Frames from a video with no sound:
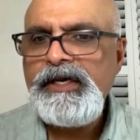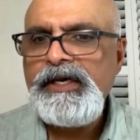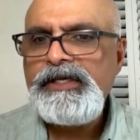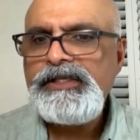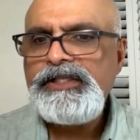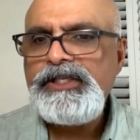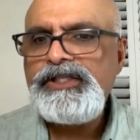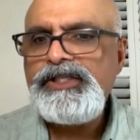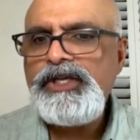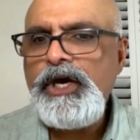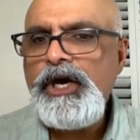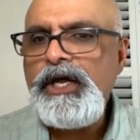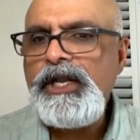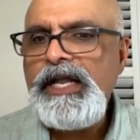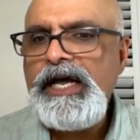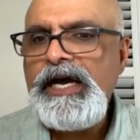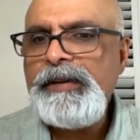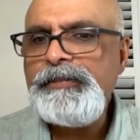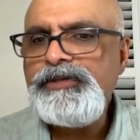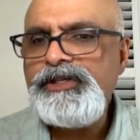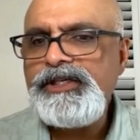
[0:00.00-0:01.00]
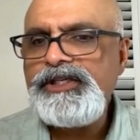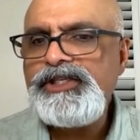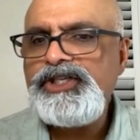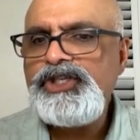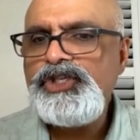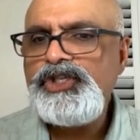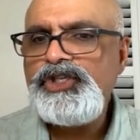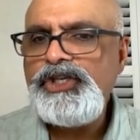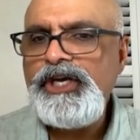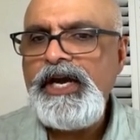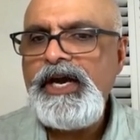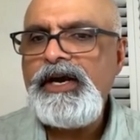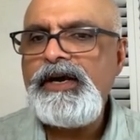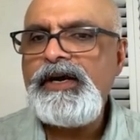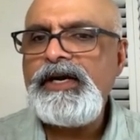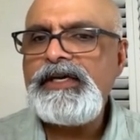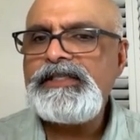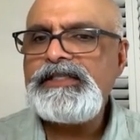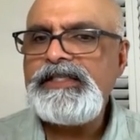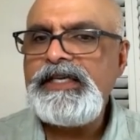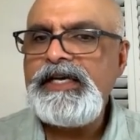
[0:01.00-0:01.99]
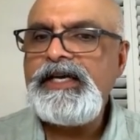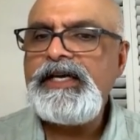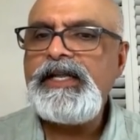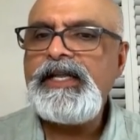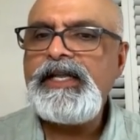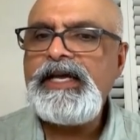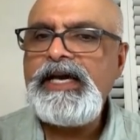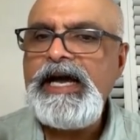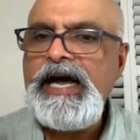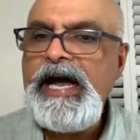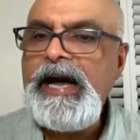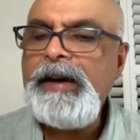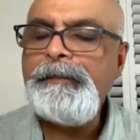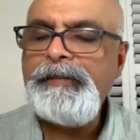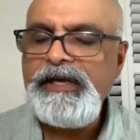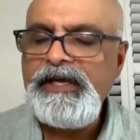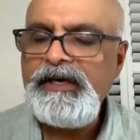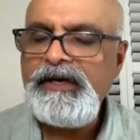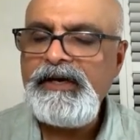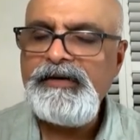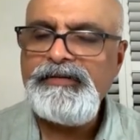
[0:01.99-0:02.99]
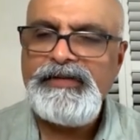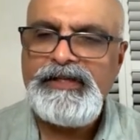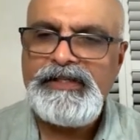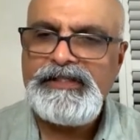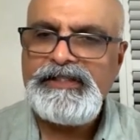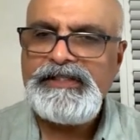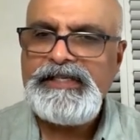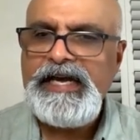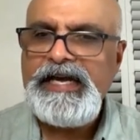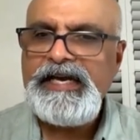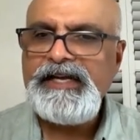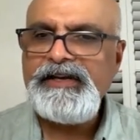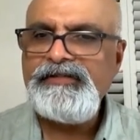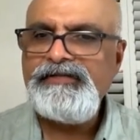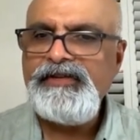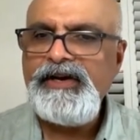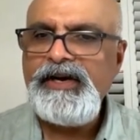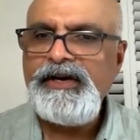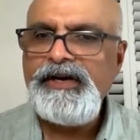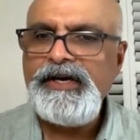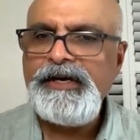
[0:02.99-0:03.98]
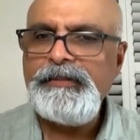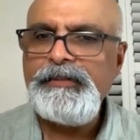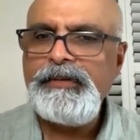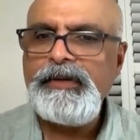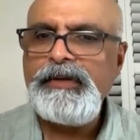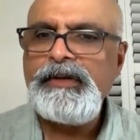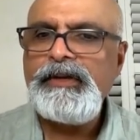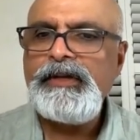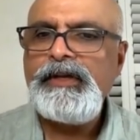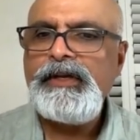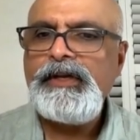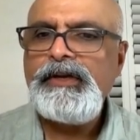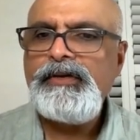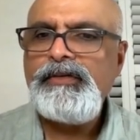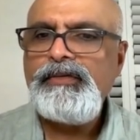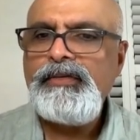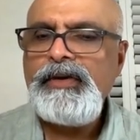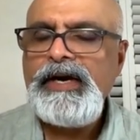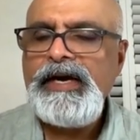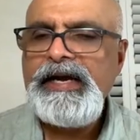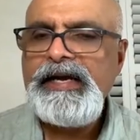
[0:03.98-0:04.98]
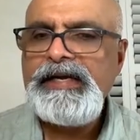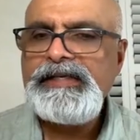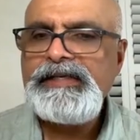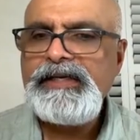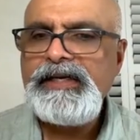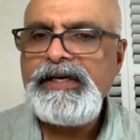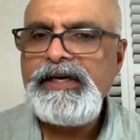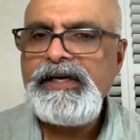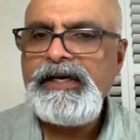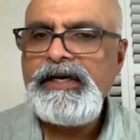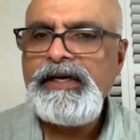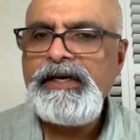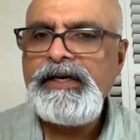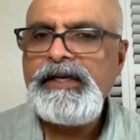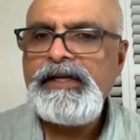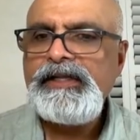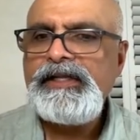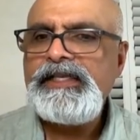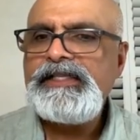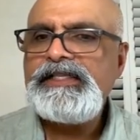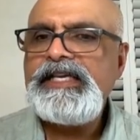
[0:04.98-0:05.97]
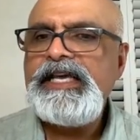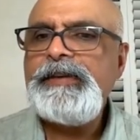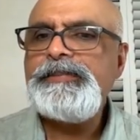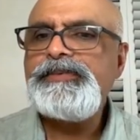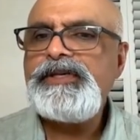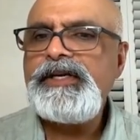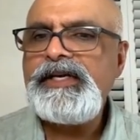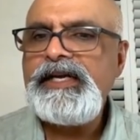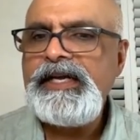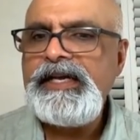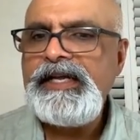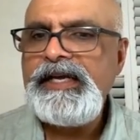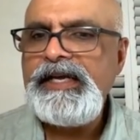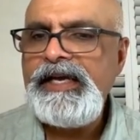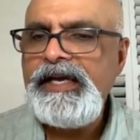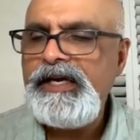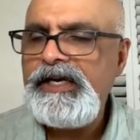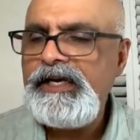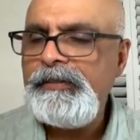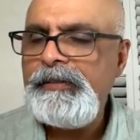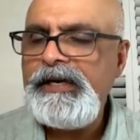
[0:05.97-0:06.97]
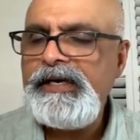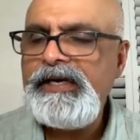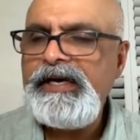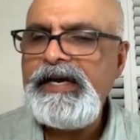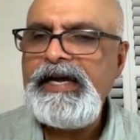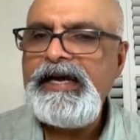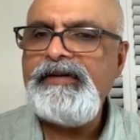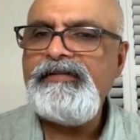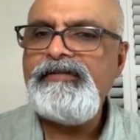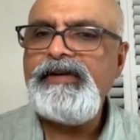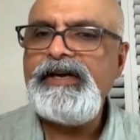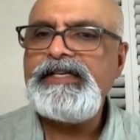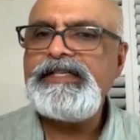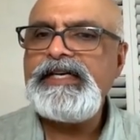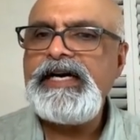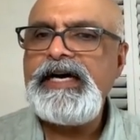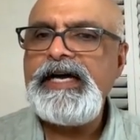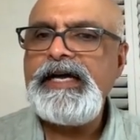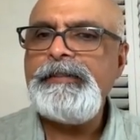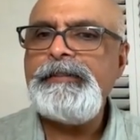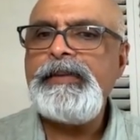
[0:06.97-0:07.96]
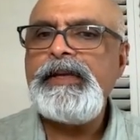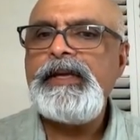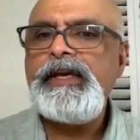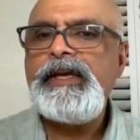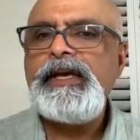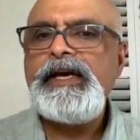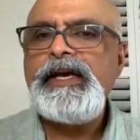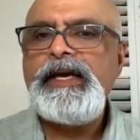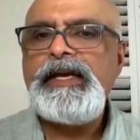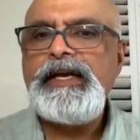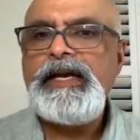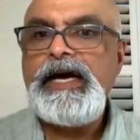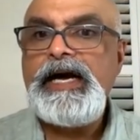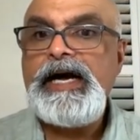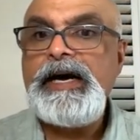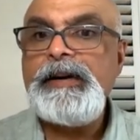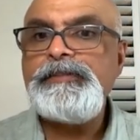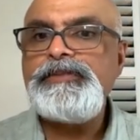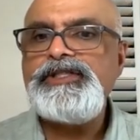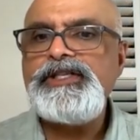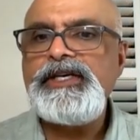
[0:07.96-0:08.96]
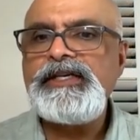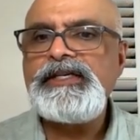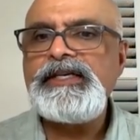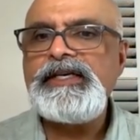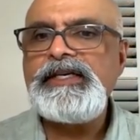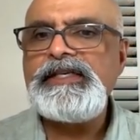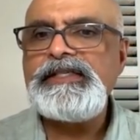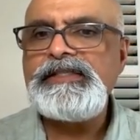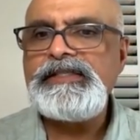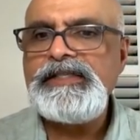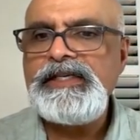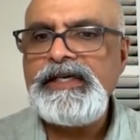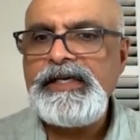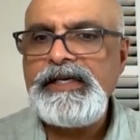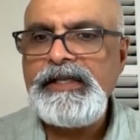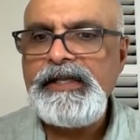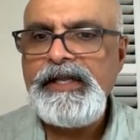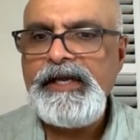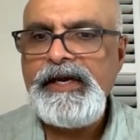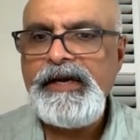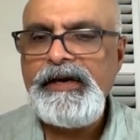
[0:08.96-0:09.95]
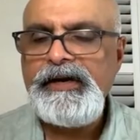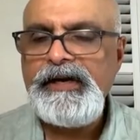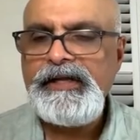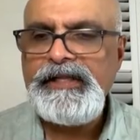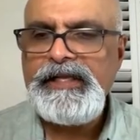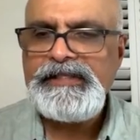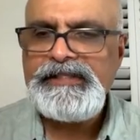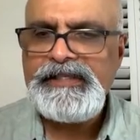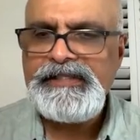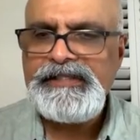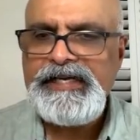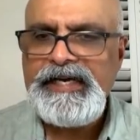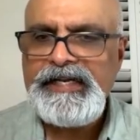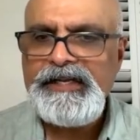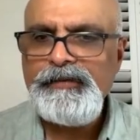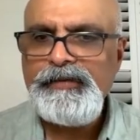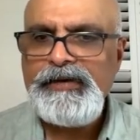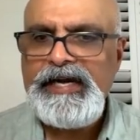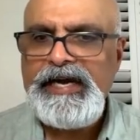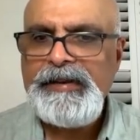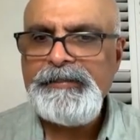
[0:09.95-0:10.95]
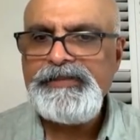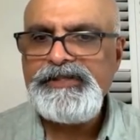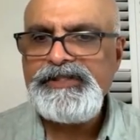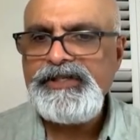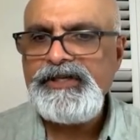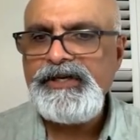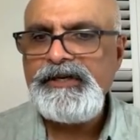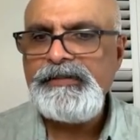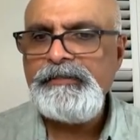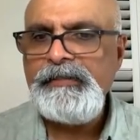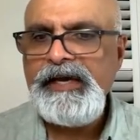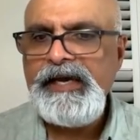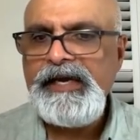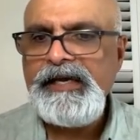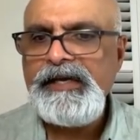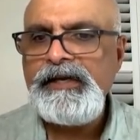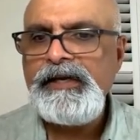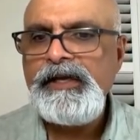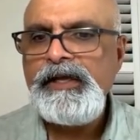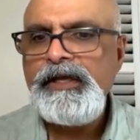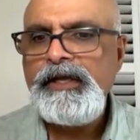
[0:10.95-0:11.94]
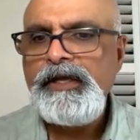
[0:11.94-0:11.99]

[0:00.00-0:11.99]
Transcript: Since all objects share a single copy of the static variable, right, this keeps on getting incremented every time an object is declared. And that's exactly what happens here in main.